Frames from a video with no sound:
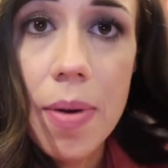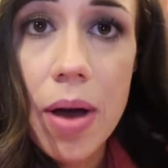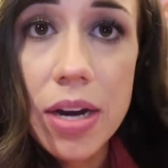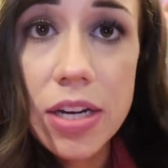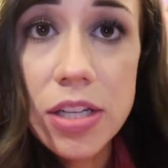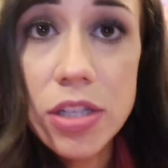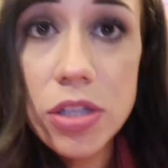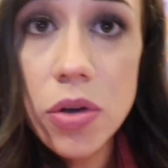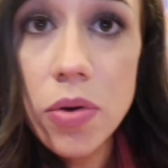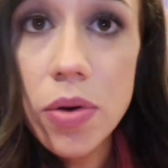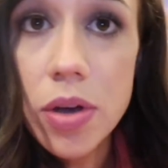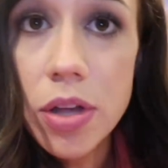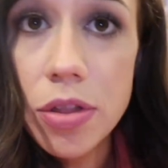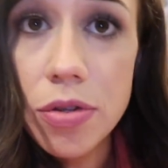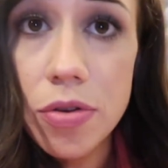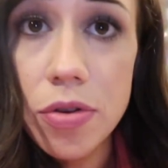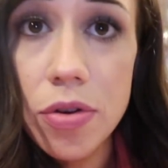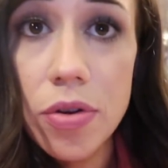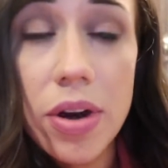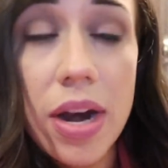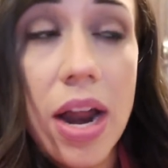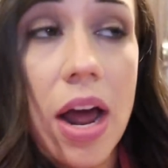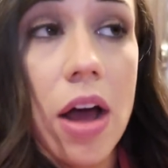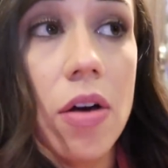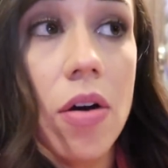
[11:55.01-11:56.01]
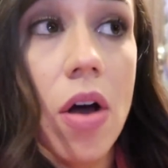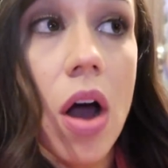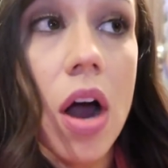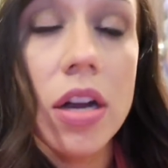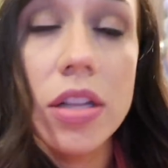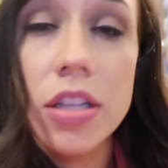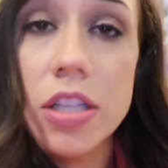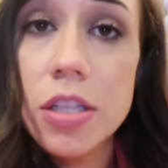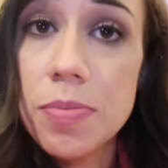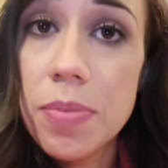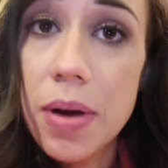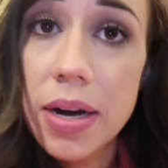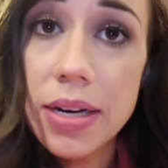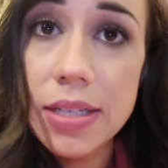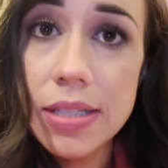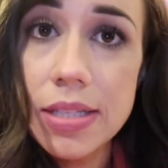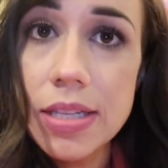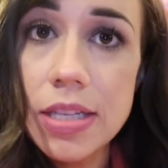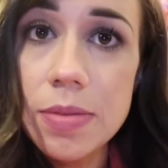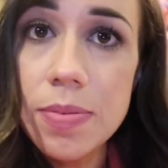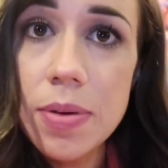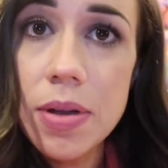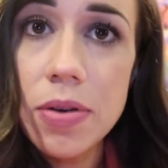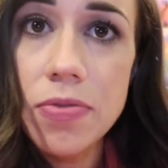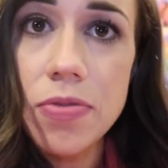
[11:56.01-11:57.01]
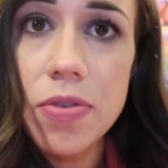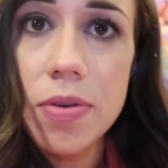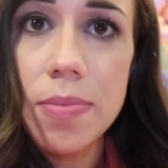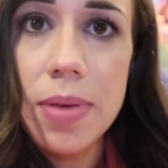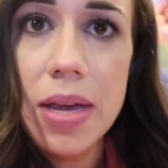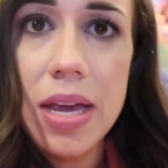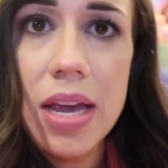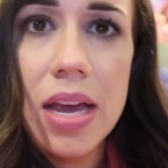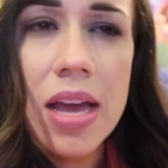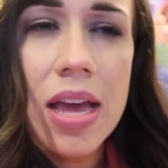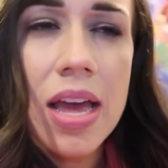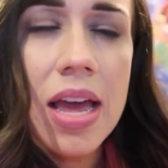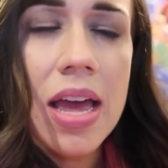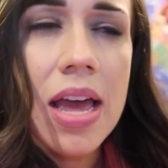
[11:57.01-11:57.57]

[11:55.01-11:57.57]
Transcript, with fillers: body's going through and how hard this pregnancy's been for me.